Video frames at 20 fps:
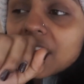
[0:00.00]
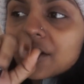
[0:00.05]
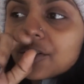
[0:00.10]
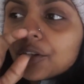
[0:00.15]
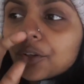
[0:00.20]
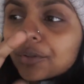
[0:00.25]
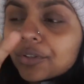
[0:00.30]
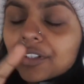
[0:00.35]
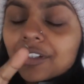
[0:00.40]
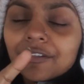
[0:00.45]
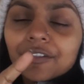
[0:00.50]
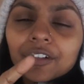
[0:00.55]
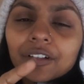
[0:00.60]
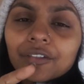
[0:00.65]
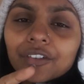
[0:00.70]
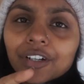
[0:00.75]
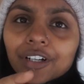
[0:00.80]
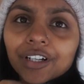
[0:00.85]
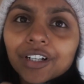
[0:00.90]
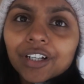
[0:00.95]
really feel
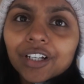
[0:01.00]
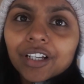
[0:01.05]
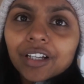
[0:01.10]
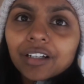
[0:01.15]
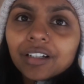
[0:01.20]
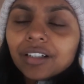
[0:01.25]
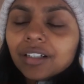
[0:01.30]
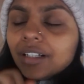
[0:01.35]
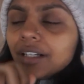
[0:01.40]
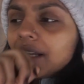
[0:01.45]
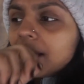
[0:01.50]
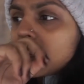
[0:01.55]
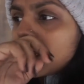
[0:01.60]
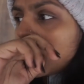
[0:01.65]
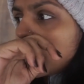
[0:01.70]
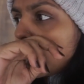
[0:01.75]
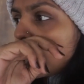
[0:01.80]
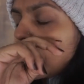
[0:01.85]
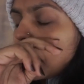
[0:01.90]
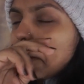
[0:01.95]
very good.
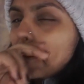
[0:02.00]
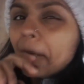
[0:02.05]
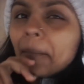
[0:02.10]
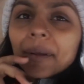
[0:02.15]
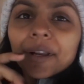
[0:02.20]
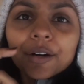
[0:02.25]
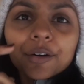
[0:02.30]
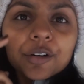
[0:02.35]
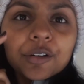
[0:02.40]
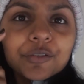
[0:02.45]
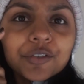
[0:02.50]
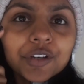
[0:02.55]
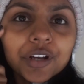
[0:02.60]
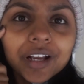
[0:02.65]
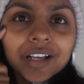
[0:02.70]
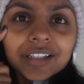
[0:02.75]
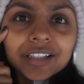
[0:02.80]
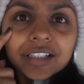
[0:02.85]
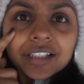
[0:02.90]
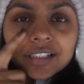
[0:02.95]
I don't know if you
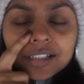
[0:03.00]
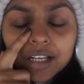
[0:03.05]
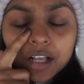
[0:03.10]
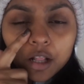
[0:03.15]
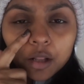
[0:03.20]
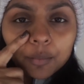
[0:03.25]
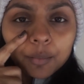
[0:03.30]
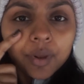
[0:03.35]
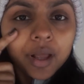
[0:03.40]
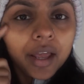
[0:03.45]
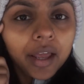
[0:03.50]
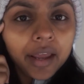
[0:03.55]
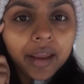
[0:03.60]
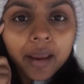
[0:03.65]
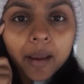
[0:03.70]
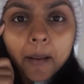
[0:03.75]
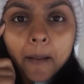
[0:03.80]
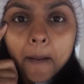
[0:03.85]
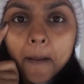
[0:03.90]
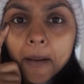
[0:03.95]
guys can tell
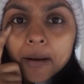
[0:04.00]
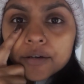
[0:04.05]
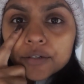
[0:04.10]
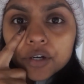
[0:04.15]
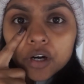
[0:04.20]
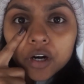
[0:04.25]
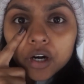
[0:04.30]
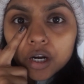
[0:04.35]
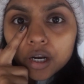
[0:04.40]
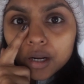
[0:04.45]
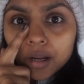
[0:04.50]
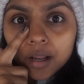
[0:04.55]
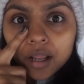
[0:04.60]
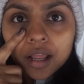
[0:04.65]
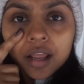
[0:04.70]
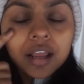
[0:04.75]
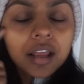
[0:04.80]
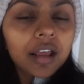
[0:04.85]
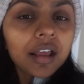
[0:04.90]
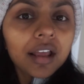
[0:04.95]
my dark
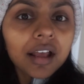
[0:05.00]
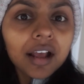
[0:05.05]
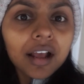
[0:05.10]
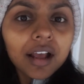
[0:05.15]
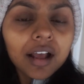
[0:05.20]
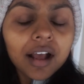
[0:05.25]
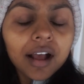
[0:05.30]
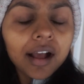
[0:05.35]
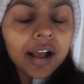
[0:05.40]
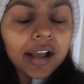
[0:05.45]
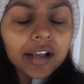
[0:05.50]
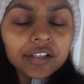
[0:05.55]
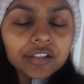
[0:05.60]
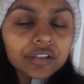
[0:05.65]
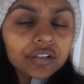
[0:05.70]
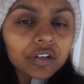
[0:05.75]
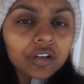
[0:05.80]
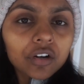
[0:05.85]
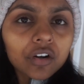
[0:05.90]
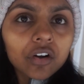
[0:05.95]
eye
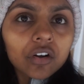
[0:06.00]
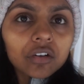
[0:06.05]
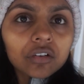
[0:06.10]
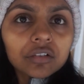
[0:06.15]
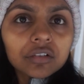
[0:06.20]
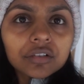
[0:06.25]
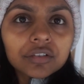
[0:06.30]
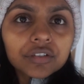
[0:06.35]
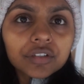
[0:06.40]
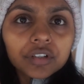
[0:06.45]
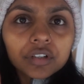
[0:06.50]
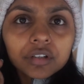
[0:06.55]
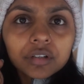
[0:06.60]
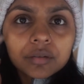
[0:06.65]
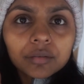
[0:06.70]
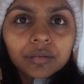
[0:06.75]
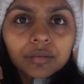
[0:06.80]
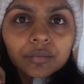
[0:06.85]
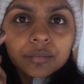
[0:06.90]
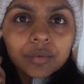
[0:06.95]
circles
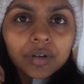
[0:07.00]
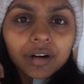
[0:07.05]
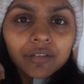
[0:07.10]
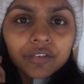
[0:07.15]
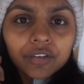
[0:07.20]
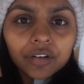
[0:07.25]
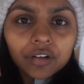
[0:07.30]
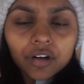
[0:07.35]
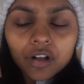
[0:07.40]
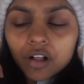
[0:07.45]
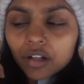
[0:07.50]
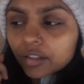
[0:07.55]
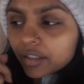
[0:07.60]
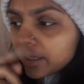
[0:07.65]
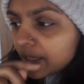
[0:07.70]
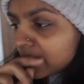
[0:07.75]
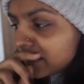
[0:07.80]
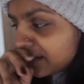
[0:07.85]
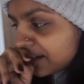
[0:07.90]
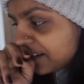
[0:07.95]
or whatever they're called
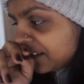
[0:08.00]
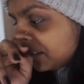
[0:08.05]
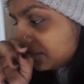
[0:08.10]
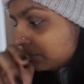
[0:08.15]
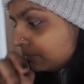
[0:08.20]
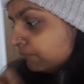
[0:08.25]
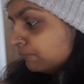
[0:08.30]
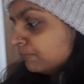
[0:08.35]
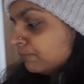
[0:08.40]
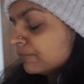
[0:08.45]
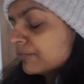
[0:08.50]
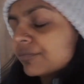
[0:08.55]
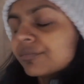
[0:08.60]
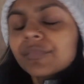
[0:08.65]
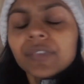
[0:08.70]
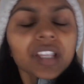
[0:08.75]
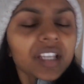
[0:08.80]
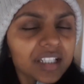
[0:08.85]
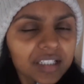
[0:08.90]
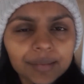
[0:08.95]
again.
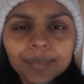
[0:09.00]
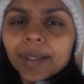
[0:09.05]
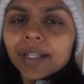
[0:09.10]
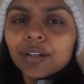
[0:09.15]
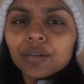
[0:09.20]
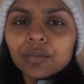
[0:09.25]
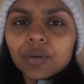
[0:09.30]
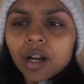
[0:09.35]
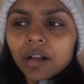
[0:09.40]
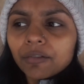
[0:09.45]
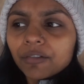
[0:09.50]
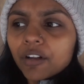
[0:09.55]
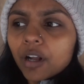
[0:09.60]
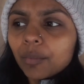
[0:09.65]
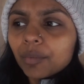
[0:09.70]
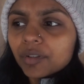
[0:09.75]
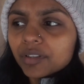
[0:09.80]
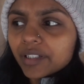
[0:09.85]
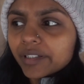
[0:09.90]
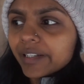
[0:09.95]
It's been a rough
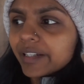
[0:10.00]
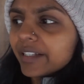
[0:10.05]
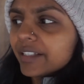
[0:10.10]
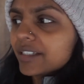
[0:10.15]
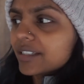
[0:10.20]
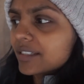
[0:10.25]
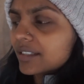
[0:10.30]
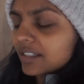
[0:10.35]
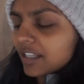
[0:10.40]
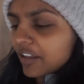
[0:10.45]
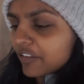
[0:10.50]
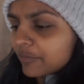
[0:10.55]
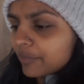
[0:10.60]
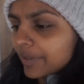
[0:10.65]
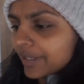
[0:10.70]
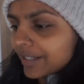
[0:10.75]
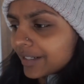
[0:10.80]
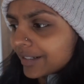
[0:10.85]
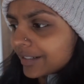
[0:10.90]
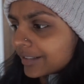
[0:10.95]
couple days. I've
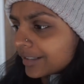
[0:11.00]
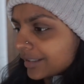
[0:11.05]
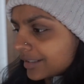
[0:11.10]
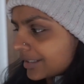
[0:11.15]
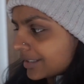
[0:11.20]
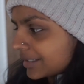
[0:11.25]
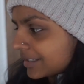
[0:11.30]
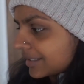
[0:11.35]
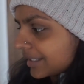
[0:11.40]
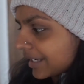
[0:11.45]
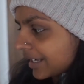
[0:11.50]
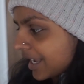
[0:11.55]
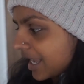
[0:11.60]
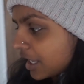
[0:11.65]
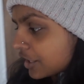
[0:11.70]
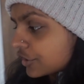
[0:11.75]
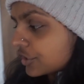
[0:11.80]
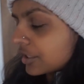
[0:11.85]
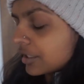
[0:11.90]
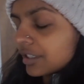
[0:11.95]
been sick.
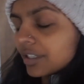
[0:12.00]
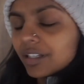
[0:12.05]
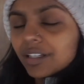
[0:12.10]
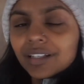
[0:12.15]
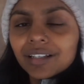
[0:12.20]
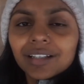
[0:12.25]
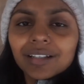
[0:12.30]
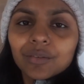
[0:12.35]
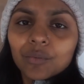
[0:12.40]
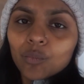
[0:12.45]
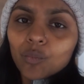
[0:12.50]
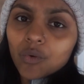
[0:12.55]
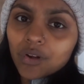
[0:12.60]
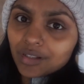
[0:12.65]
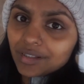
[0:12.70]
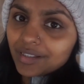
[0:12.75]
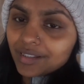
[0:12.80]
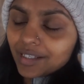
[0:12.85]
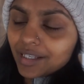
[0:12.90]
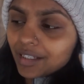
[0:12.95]
Asha
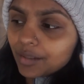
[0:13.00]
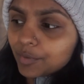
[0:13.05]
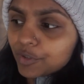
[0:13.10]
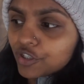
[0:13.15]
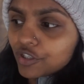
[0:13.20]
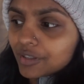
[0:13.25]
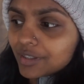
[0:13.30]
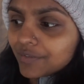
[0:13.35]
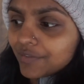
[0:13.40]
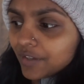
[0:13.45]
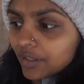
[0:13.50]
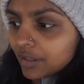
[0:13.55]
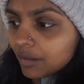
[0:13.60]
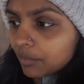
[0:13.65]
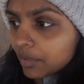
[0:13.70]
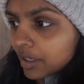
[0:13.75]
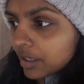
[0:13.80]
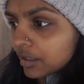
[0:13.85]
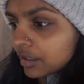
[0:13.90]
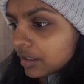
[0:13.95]
was sick, but she's
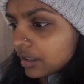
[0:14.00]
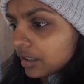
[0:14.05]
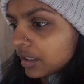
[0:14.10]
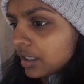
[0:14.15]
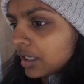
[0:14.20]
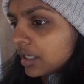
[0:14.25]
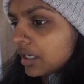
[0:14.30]
feeling better.